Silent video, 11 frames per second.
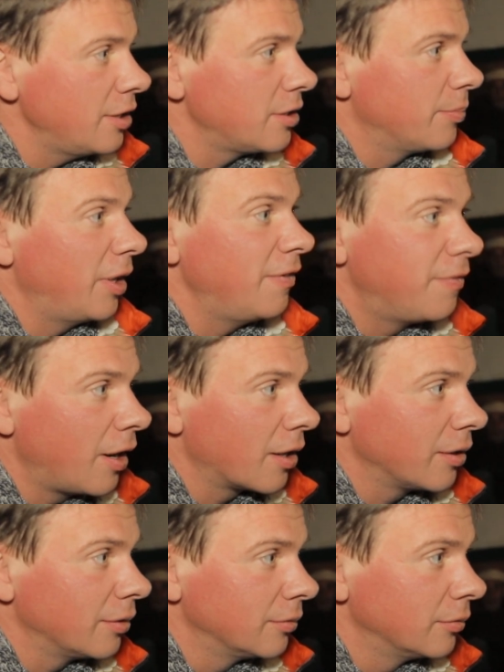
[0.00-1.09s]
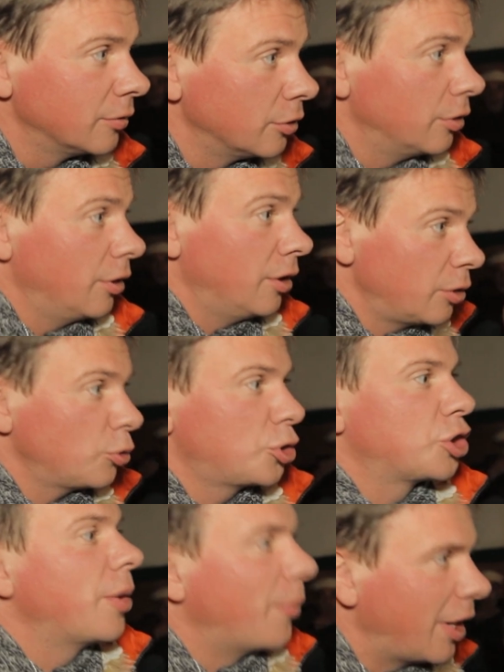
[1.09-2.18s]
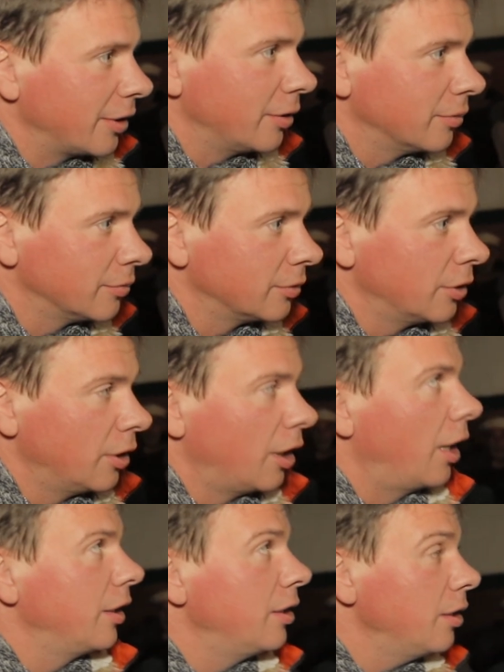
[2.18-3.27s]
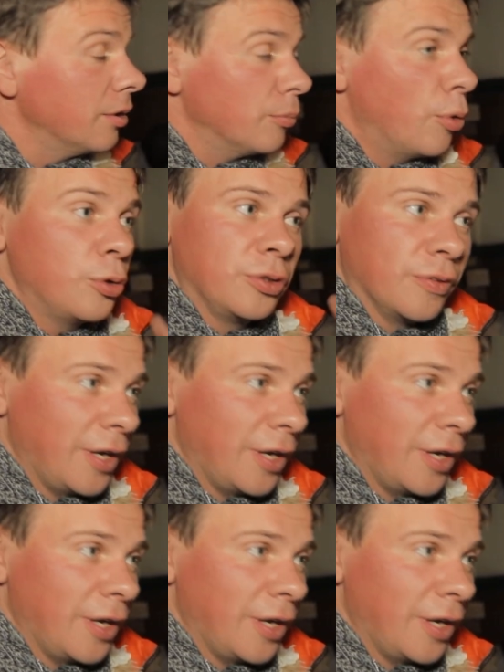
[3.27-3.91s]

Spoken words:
mountains. These are also shamans. They can make